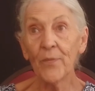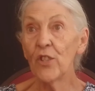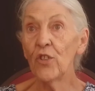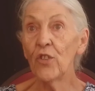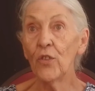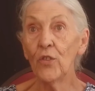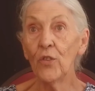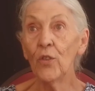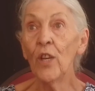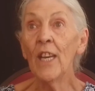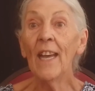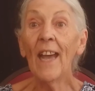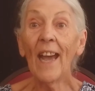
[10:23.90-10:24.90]
to
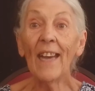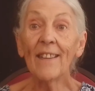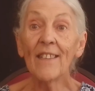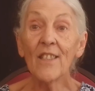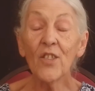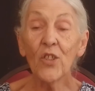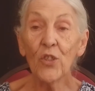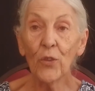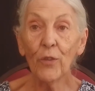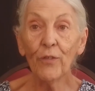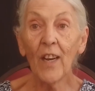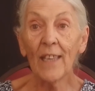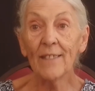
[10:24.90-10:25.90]
others who
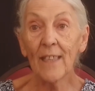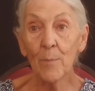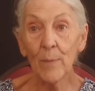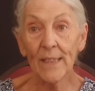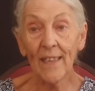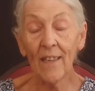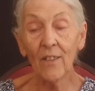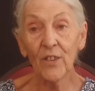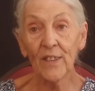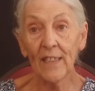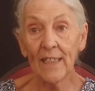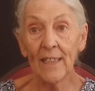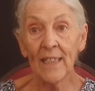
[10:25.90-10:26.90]
find themselves
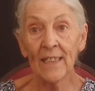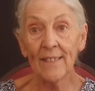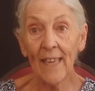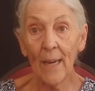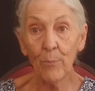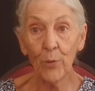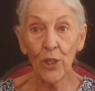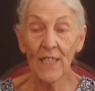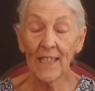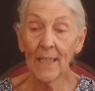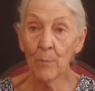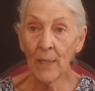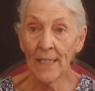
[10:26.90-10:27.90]
in the same
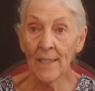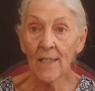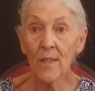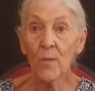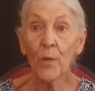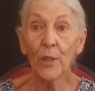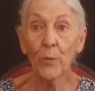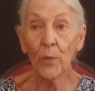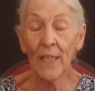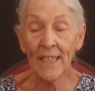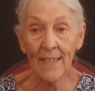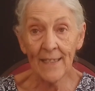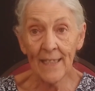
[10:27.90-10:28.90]
predicament as what
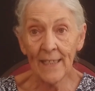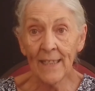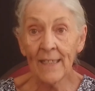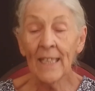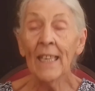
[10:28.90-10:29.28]
we did,